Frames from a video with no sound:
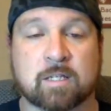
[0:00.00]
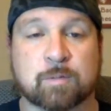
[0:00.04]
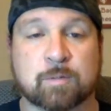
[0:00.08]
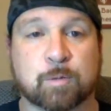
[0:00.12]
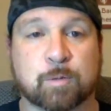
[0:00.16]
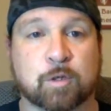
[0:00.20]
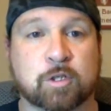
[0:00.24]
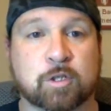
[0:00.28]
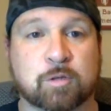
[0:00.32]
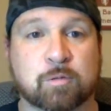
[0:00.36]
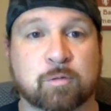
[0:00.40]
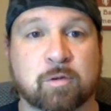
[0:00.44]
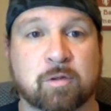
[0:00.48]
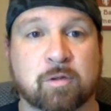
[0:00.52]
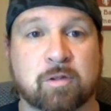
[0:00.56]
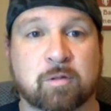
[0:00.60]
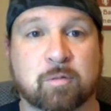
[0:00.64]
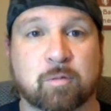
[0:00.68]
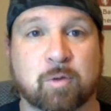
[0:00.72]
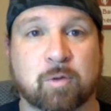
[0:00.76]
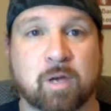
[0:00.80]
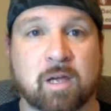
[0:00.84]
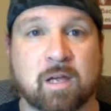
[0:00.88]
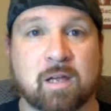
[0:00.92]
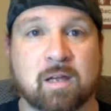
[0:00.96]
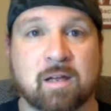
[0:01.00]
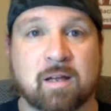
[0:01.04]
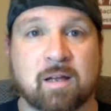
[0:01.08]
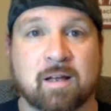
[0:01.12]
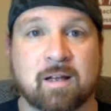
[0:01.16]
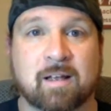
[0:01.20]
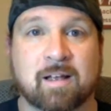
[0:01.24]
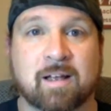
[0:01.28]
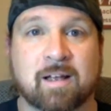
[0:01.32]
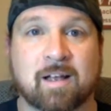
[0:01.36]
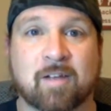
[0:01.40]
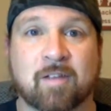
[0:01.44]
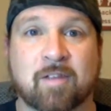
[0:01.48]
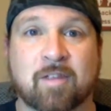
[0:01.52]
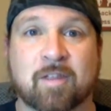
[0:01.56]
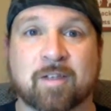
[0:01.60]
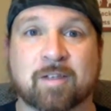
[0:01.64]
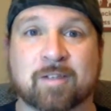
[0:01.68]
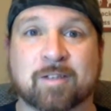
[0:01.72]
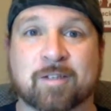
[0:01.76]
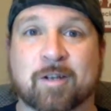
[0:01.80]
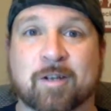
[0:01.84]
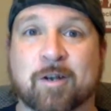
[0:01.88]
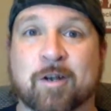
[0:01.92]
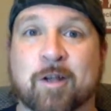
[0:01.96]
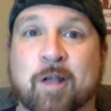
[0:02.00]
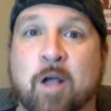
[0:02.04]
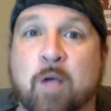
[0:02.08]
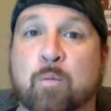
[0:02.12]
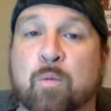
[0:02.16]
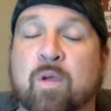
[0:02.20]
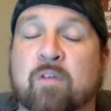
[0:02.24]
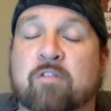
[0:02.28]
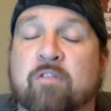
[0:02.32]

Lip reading: And especially with the way things are now,